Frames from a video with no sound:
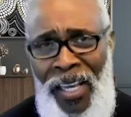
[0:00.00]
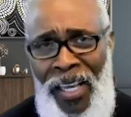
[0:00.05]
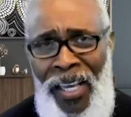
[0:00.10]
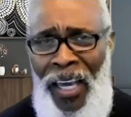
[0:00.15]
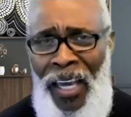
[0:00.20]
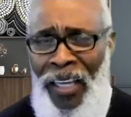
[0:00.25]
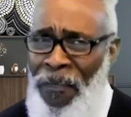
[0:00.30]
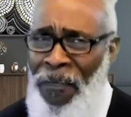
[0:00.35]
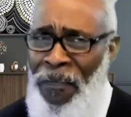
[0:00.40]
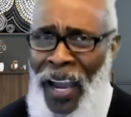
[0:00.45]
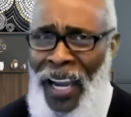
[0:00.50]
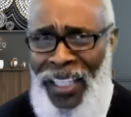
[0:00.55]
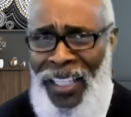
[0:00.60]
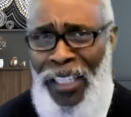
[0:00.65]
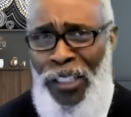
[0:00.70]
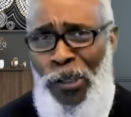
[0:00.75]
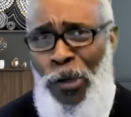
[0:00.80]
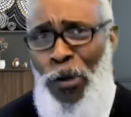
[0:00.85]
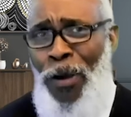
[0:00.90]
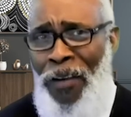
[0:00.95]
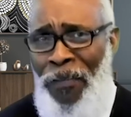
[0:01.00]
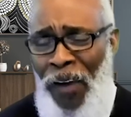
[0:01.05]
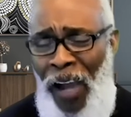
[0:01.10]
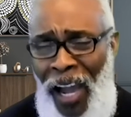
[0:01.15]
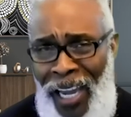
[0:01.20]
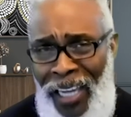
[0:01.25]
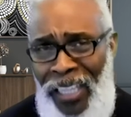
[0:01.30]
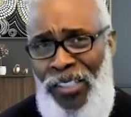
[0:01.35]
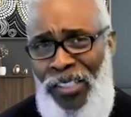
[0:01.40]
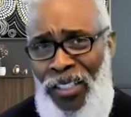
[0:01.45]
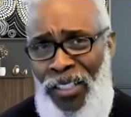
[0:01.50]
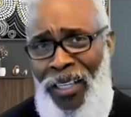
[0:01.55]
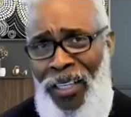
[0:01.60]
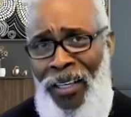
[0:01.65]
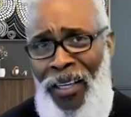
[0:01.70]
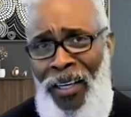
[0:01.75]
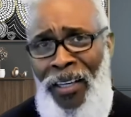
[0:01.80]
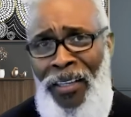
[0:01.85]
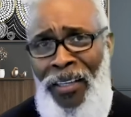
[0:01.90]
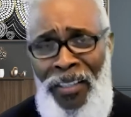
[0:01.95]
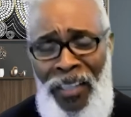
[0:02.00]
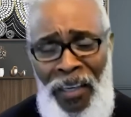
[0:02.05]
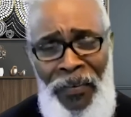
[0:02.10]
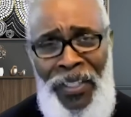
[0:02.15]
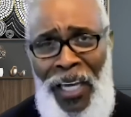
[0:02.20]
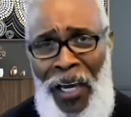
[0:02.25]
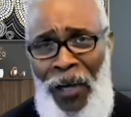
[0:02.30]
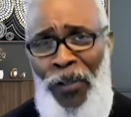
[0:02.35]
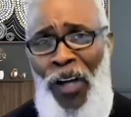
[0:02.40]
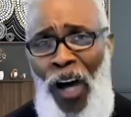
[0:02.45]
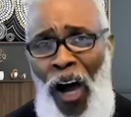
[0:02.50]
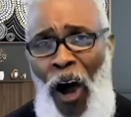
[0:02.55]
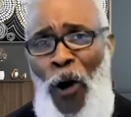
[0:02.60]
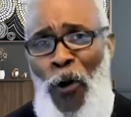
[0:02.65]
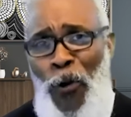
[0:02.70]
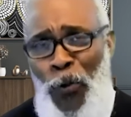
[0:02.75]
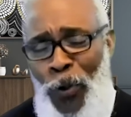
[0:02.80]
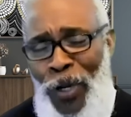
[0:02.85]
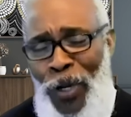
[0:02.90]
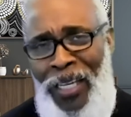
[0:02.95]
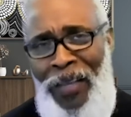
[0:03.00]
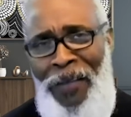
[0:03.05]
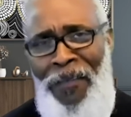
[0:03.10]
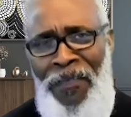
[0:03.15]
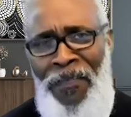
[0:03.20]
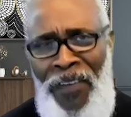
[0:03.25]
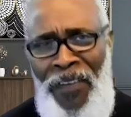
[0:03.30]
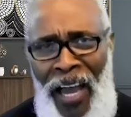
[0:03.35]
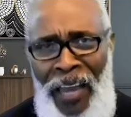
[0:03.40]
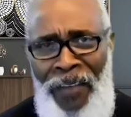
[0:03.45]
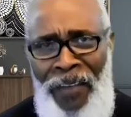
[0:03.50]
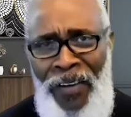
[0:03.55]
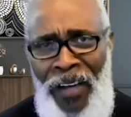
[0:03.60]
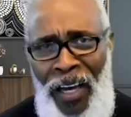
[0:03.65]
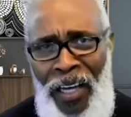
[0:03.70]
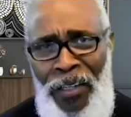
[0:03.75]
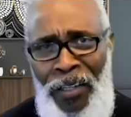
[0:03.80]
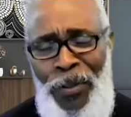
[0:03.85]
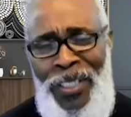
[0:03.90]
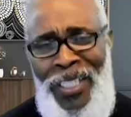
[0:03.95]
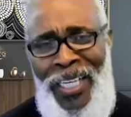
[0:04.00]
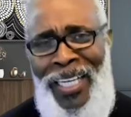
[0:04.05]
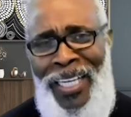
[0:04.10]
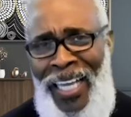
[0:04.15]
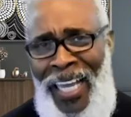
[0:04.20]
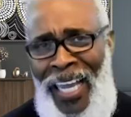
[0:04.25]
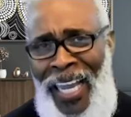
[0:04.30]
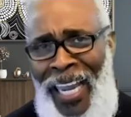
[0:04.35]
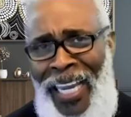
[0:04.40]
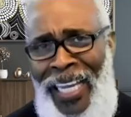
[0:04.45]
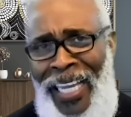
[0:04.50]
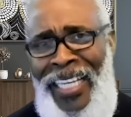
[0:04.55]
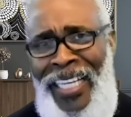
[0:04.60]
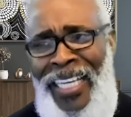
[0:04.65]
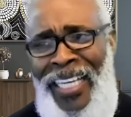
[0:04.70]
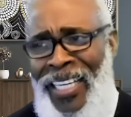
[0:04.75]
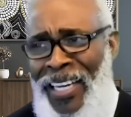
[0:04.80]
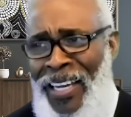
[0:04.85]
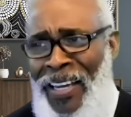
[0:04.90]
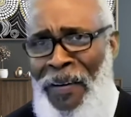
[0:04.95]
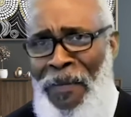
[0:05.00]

and the fact that you have actually given out already $585